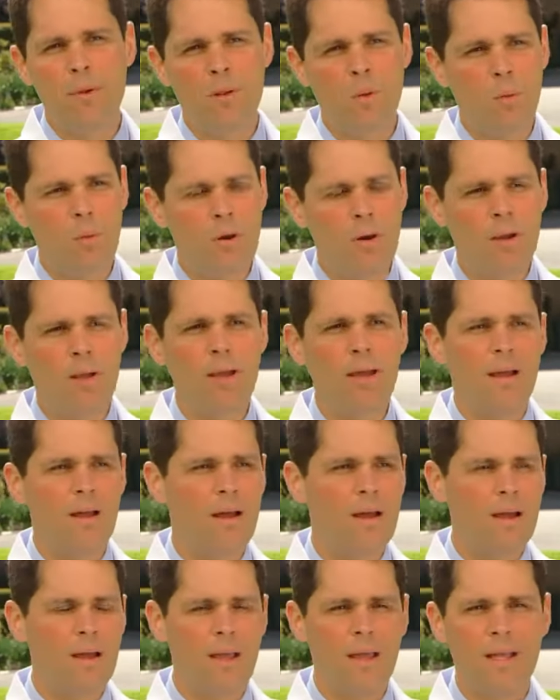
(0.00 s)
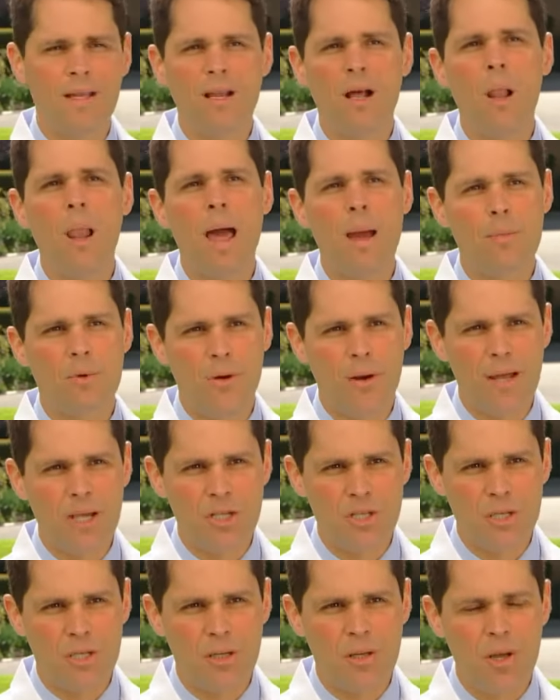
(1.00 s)
to work uh, in
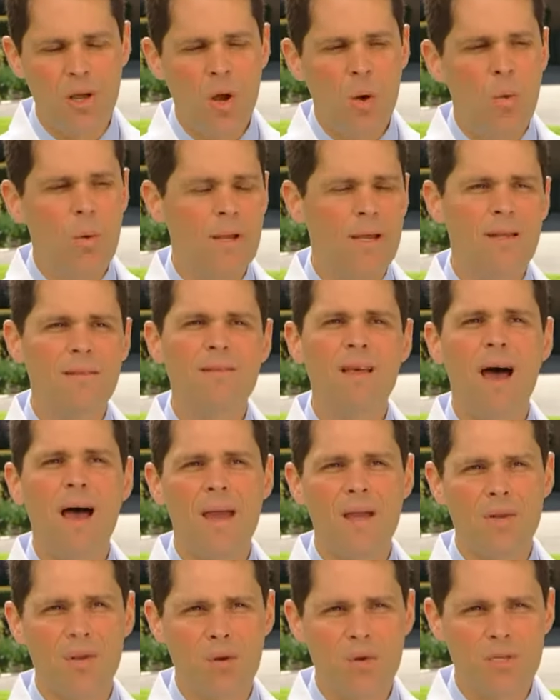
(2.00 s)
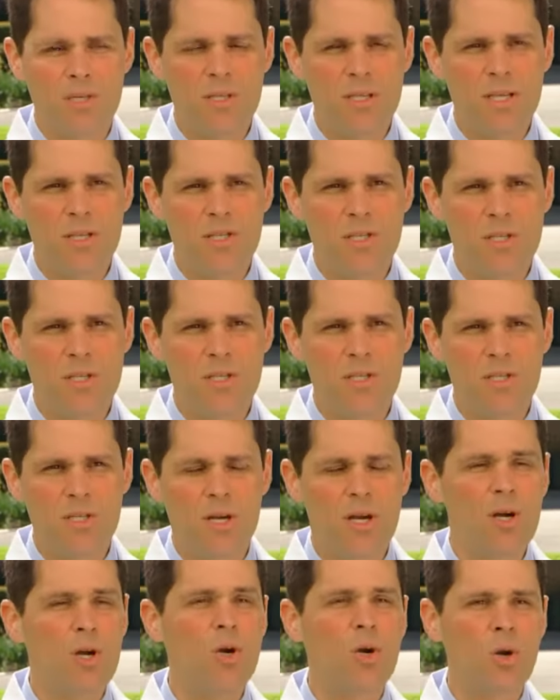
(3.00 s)
collaboration, we can diagnose lesions
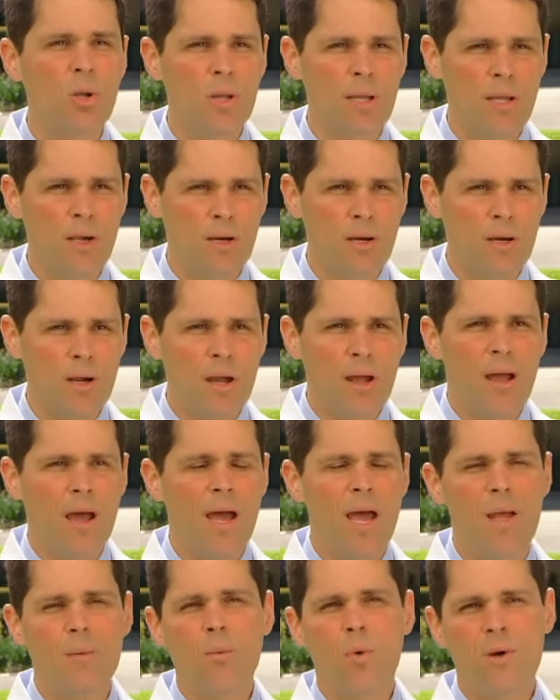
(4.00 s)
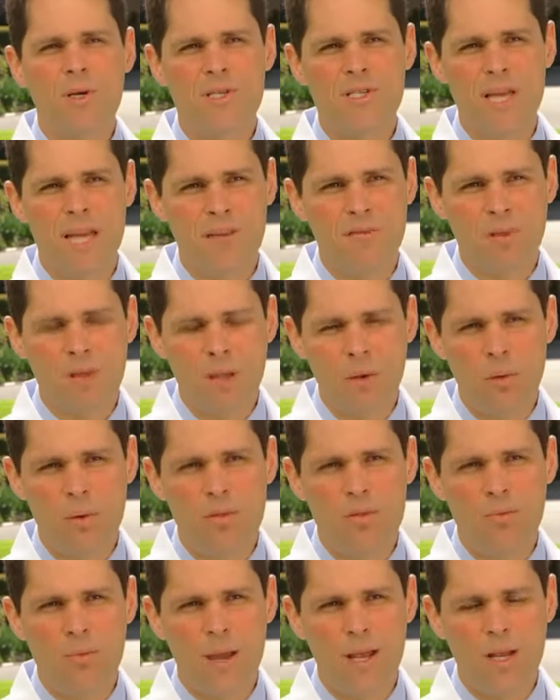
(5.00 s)
uh, earlier uh, and more safely
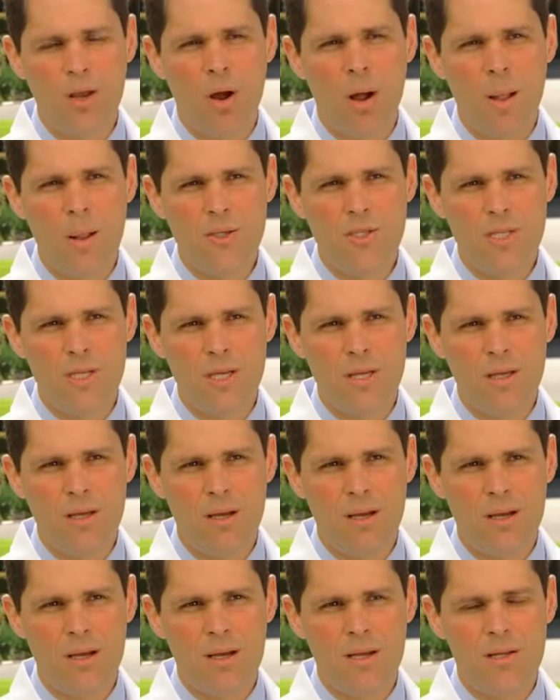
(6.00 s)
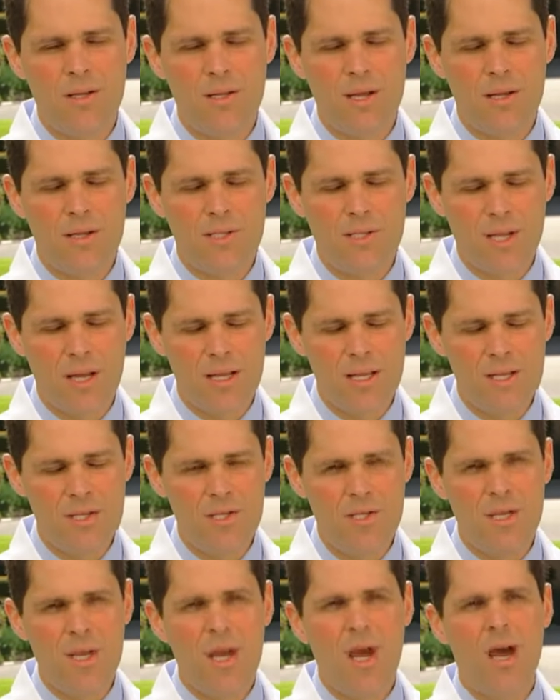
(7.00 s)
with radiology uh, uh,
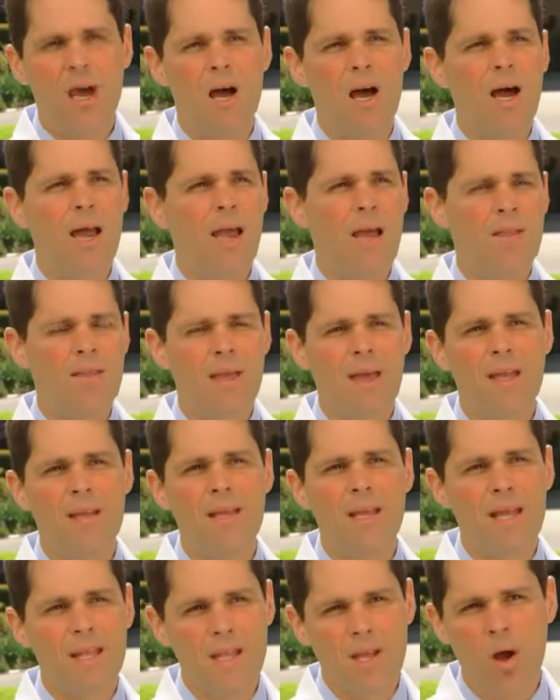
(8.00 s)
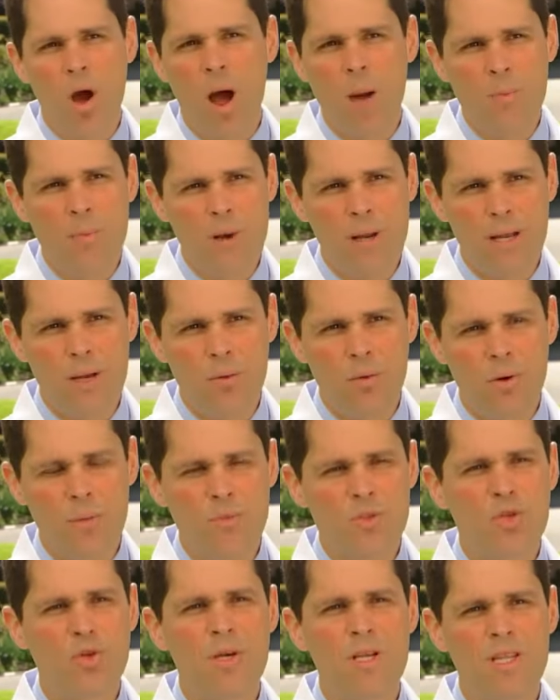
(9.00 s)
studies, and then in the operating room,
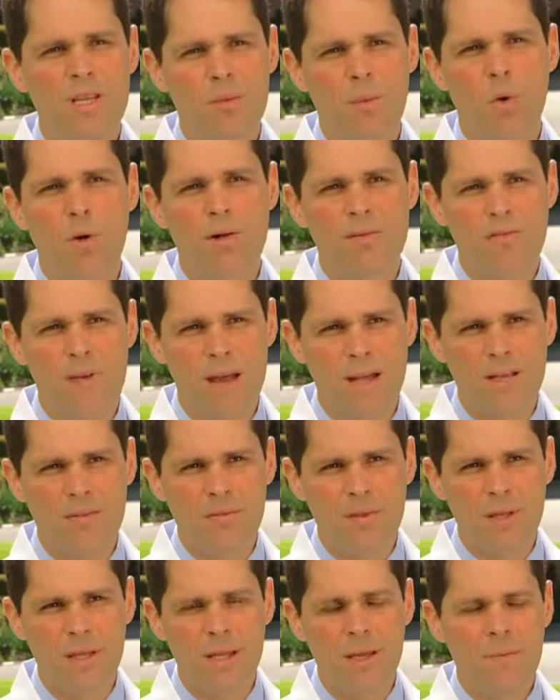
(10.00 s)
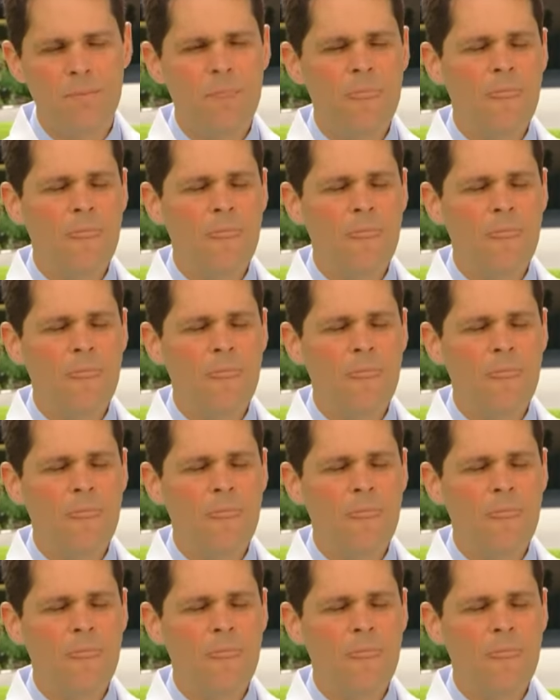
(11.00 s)
treat them more effectively